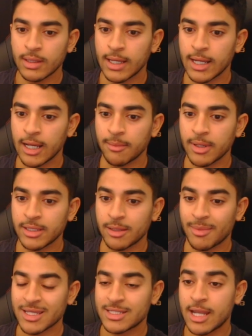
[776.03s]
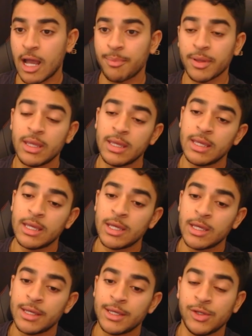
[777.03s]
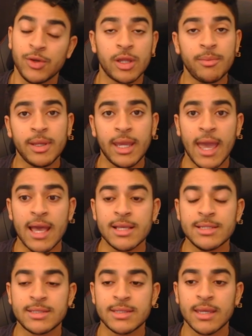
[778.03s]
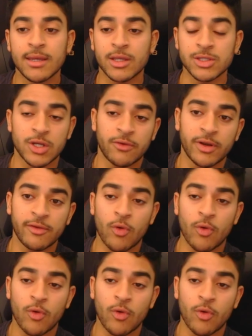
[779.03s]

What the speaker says: And then my stop. You can be as conservative